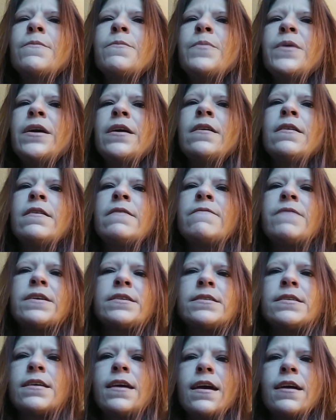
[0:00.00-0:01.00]
being
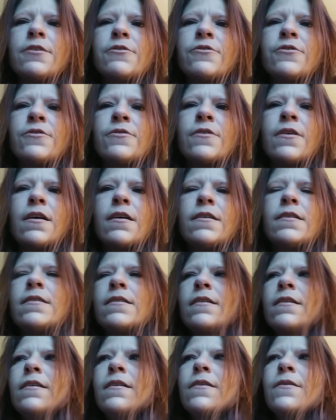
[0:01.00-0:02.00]
investigated or not,
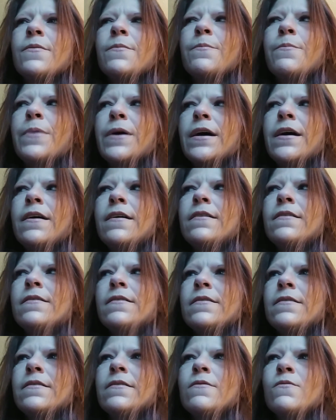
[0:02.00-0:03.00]
but
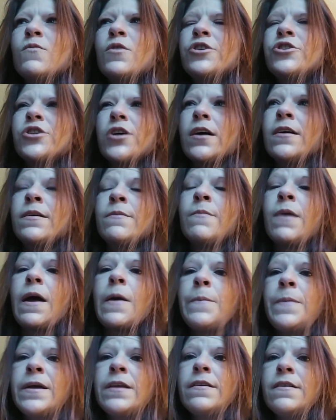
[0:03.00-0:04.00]
which in my
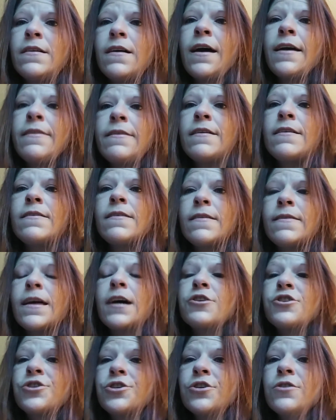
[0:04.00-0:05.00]
opinion, I think
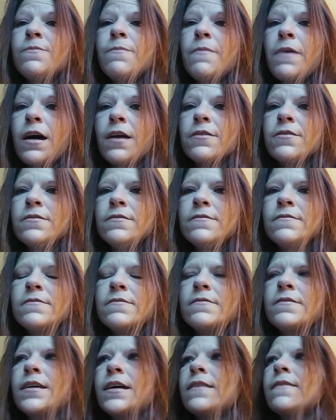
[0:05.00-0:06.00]
that should matter,
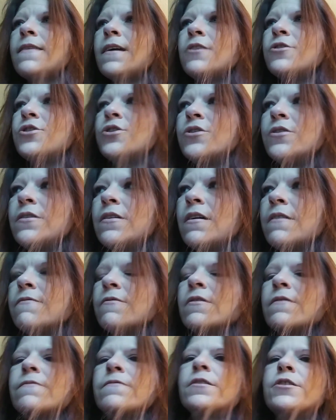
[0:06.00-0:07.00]
that they should
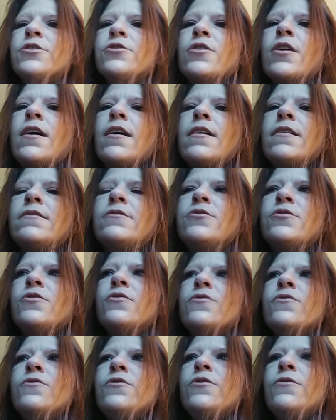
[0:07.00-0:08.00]
never have tried to
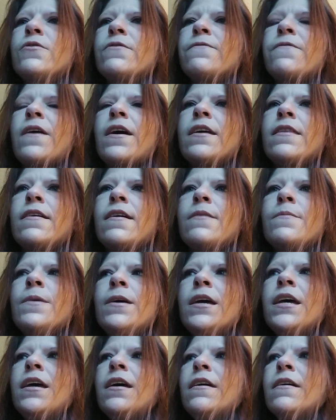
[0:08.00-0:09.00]
unify them
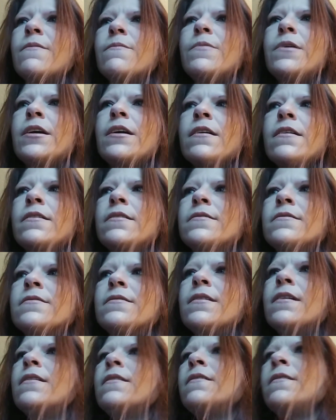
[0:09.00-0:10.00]
because,